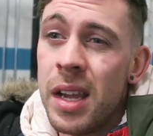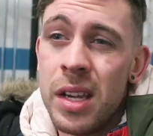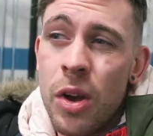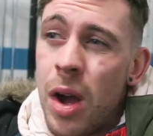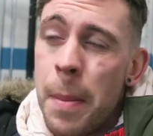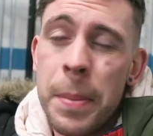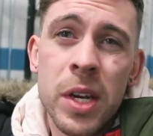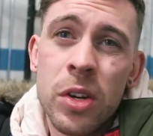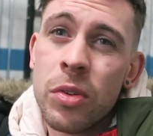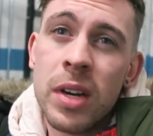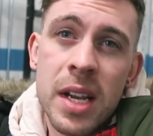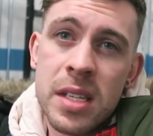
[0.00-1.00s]
you know, I'm being
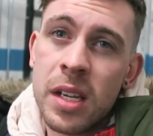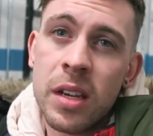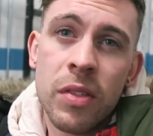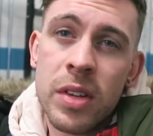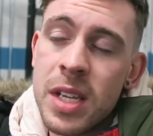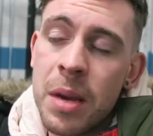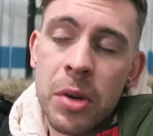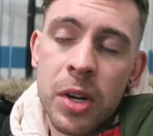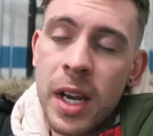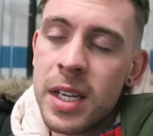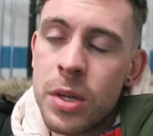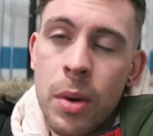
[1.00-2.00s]
unrealistic if I say I'm
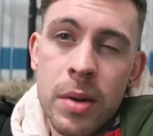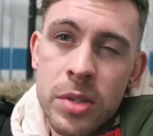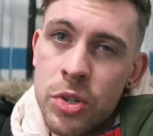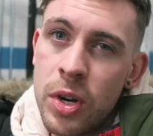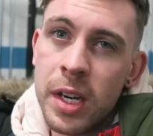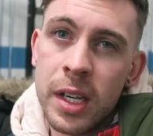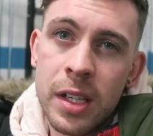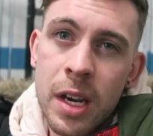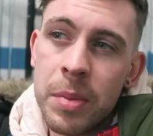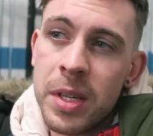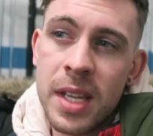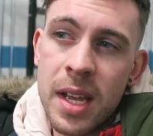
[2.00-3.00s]
gonna get 2 hours of training in
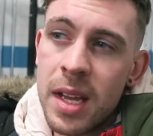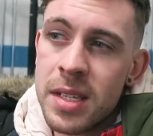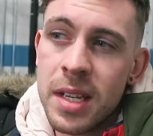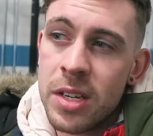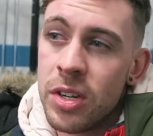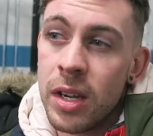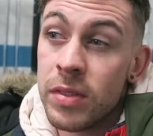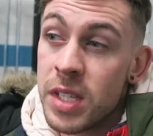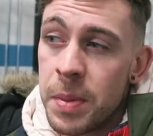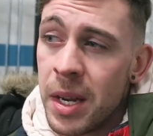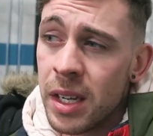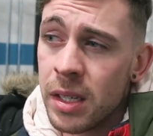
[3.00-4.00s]
there, because I literally have
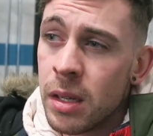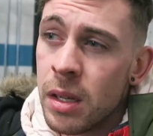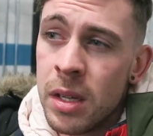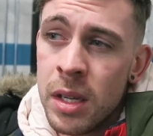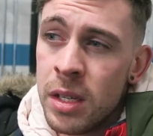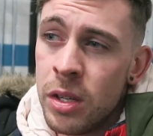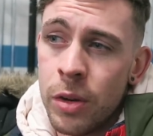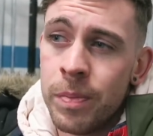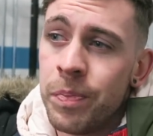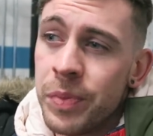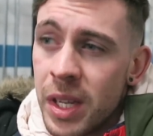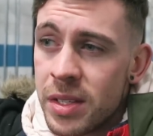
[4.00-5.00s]
to spend like, you know,
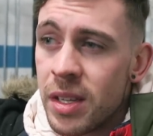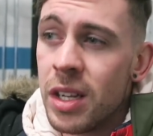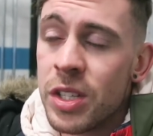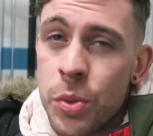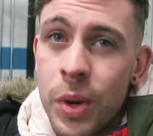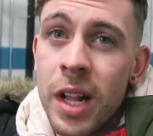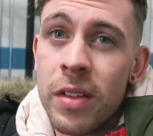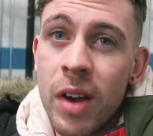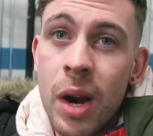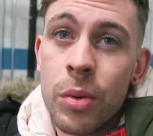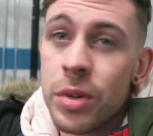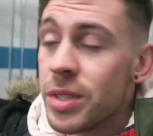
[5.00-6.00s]
a solid 12
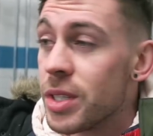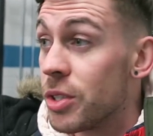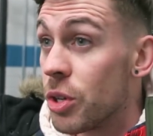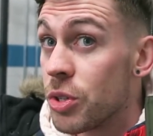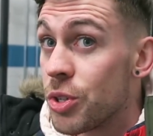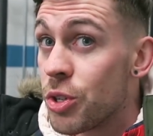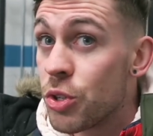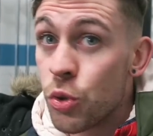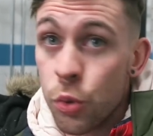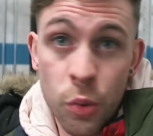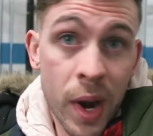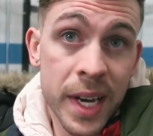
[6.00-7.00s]
hours just
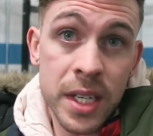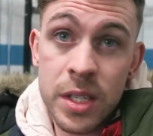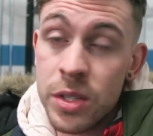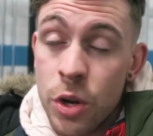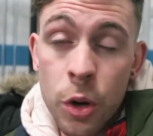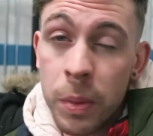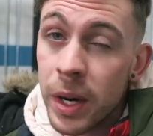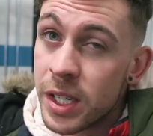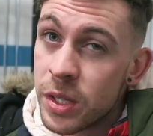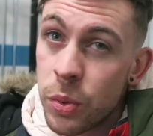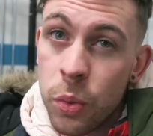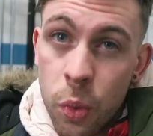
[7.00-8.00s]
straight, no
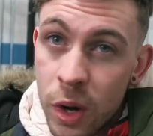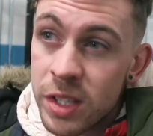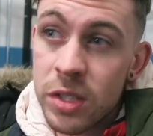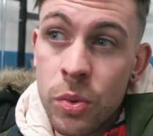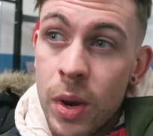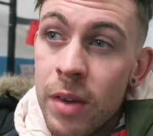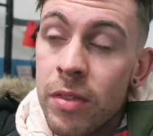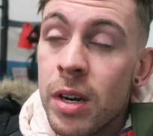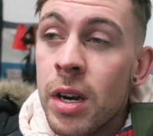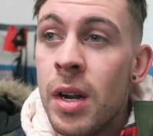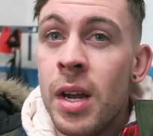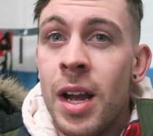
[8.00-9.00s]
breaks
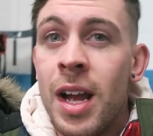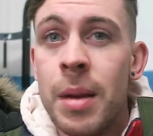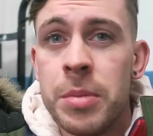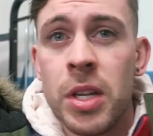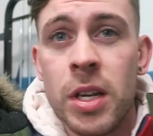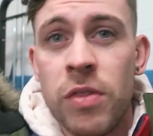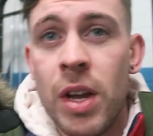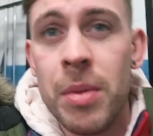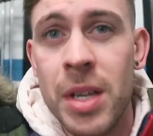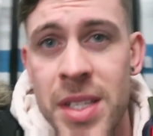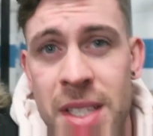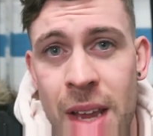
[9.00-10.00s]
whatsoever. So like if
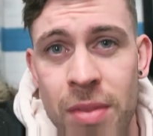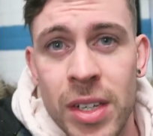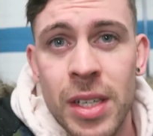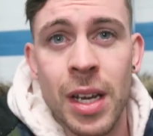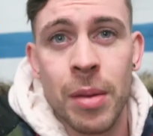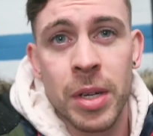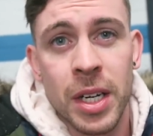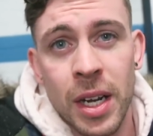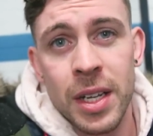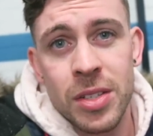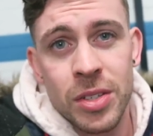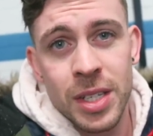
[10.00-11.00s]
I'm at 7 and my
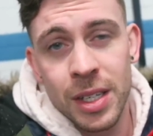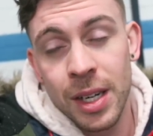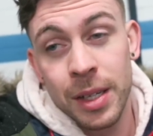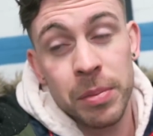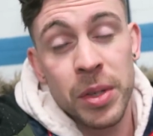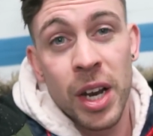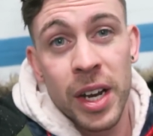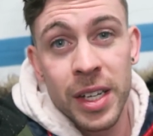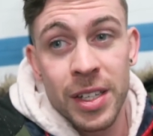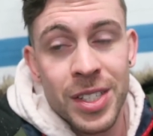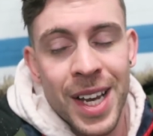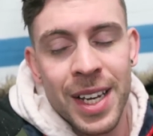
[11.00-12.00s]
clients are till like
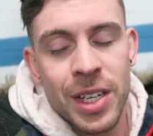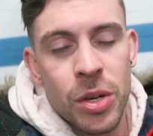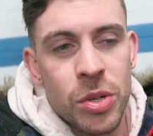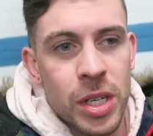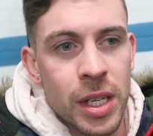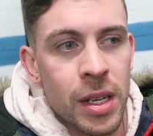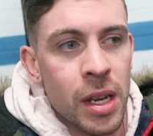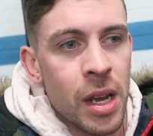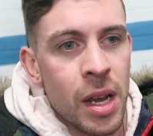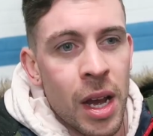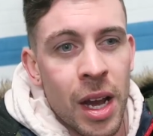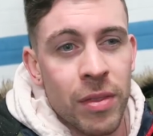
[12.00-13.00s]
9 and 10 usually,
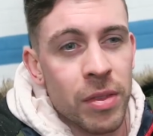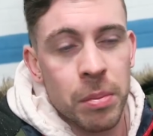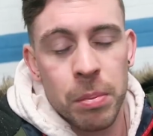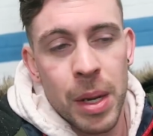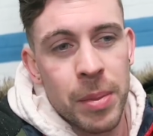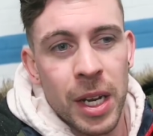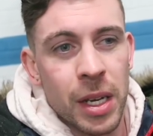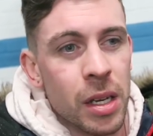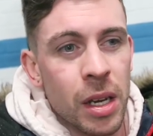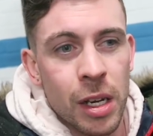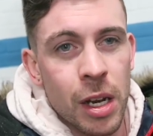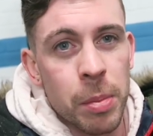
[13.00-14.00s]
I've maybe
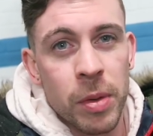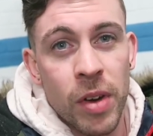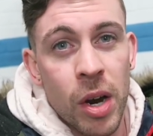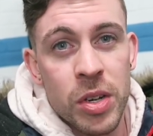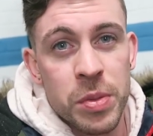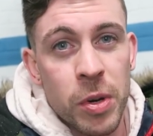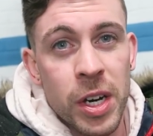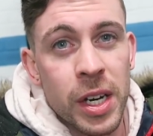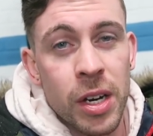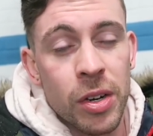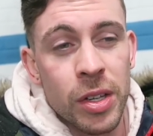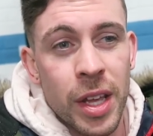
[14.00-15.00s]
like a couple of hours
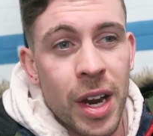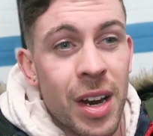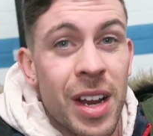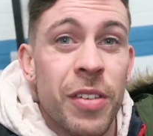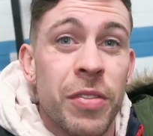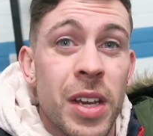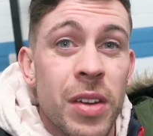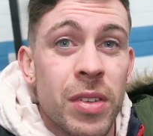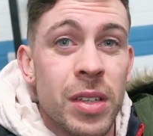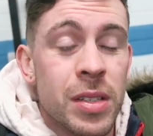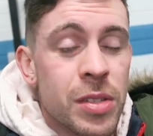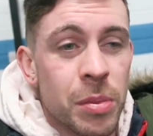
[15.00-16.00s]
break here or there, if
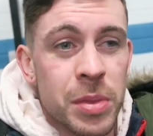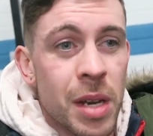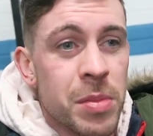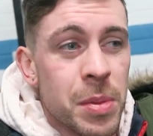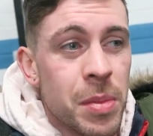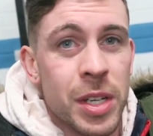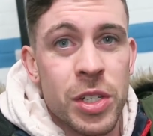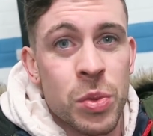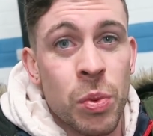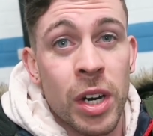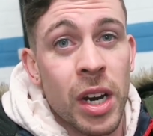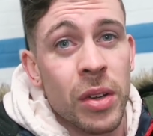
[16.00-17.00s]
even. Sometimes I might
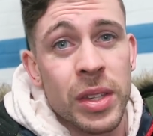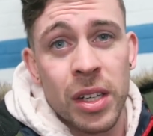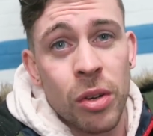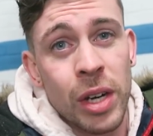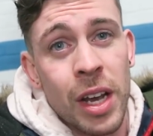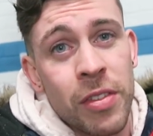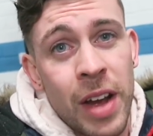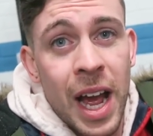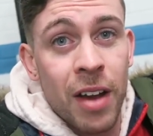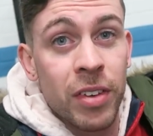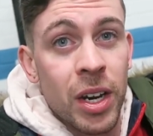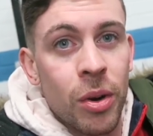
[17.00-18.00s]
just work out that I only have
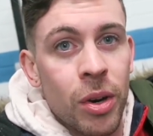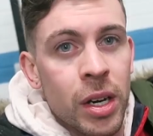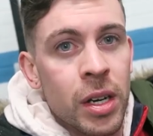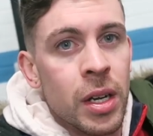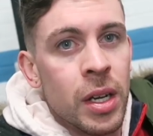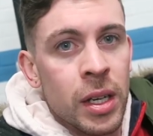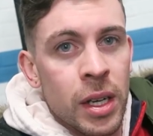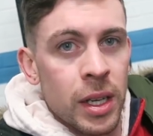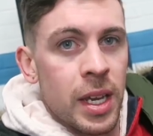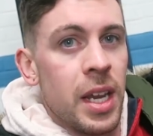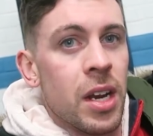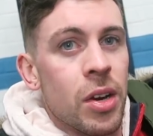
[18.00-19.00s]
half an hour
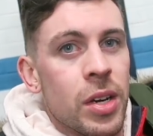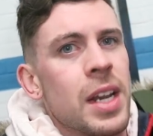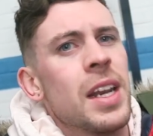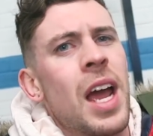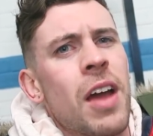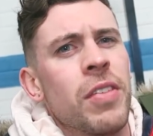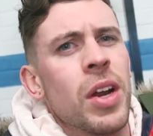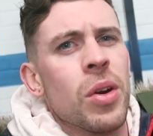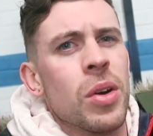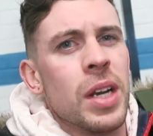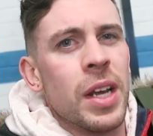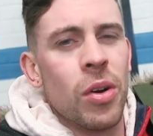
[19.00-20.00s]
like here and then half an
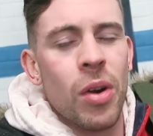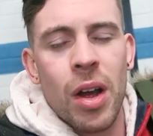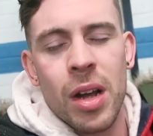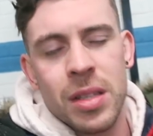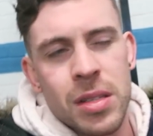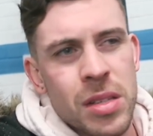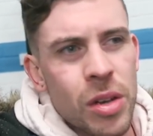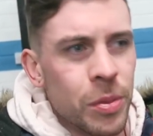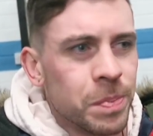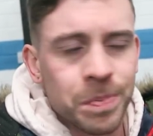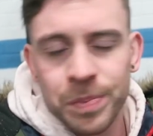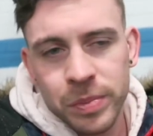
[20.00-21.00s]
hour later on.
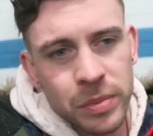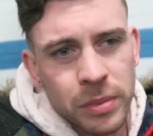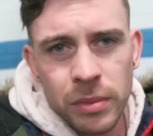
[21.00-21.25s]
So